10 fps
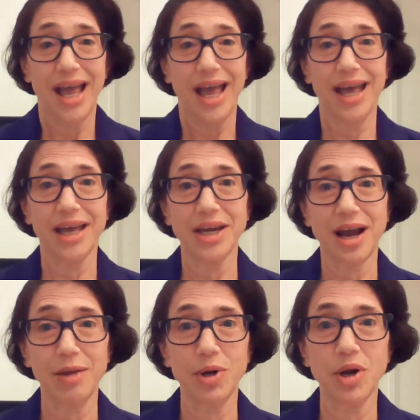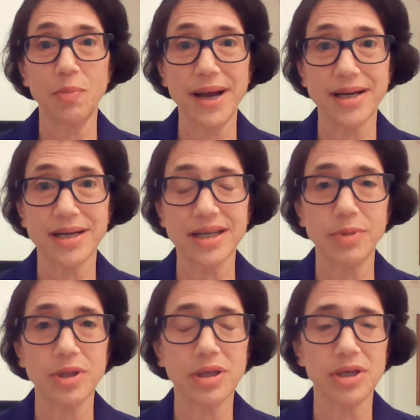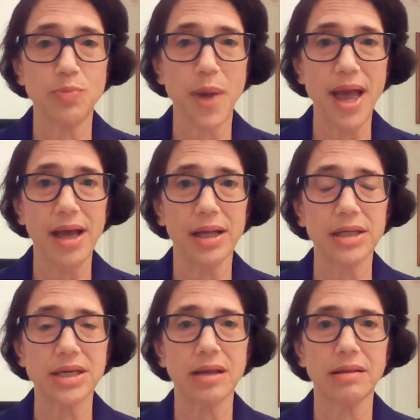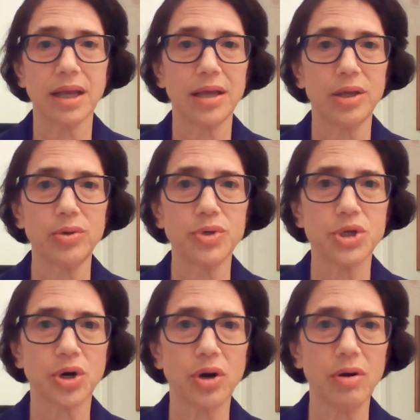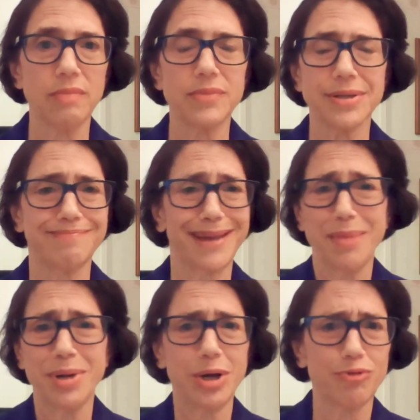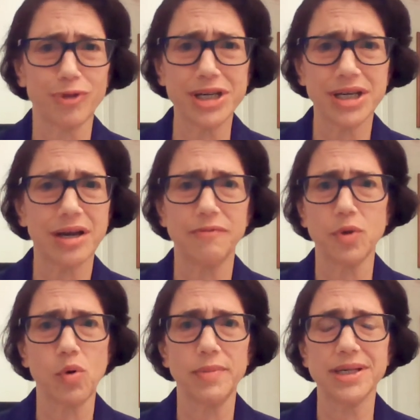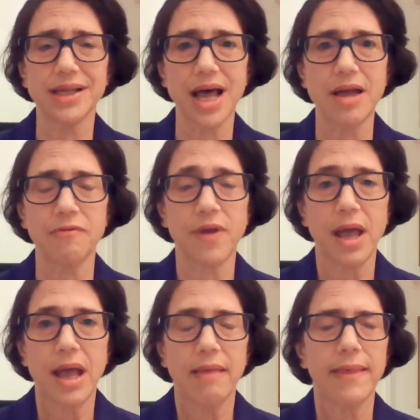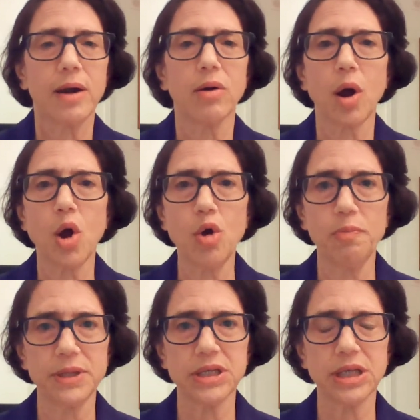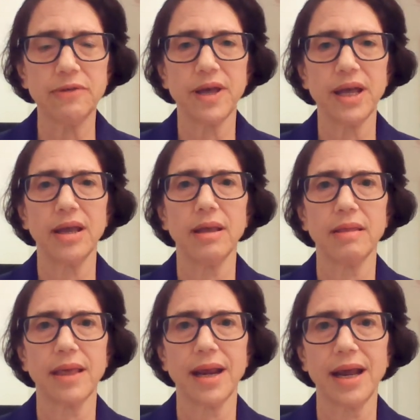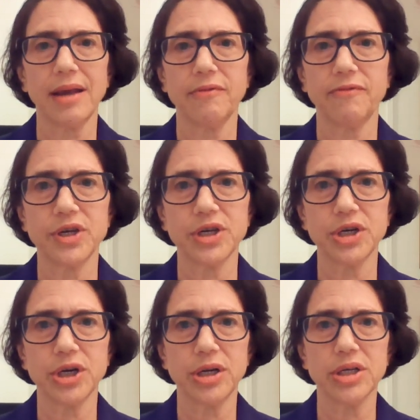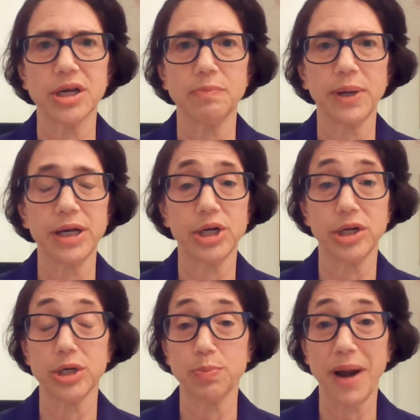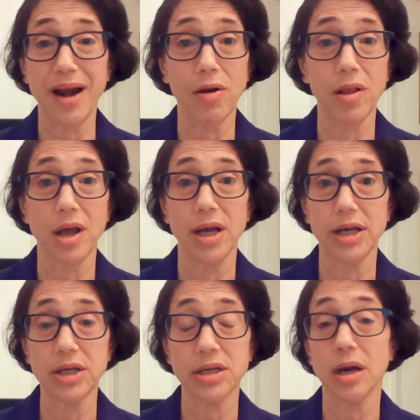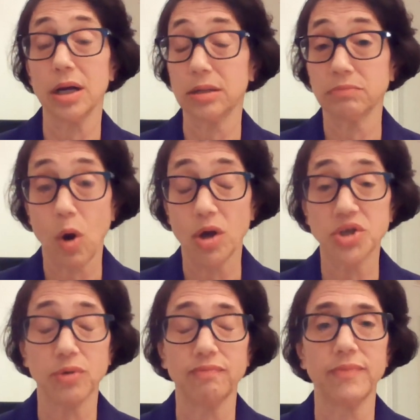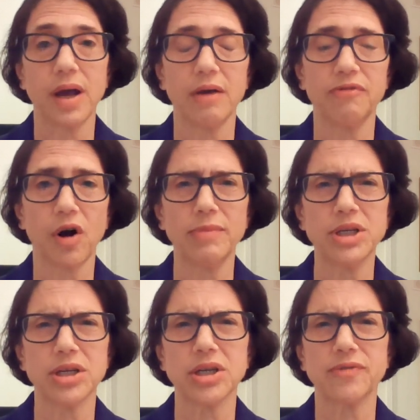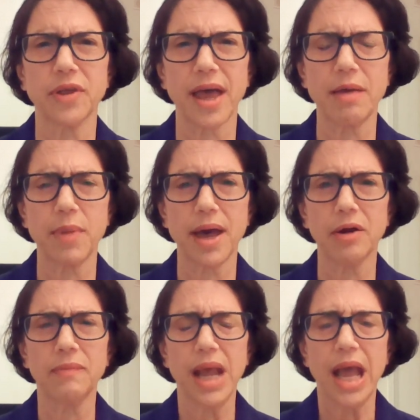And I would go back to some of these bans that use terms, imminent risk of the woman's life, that are hopelessly vague, that have physicians and patients paralyzed, also pharmacists for that matter,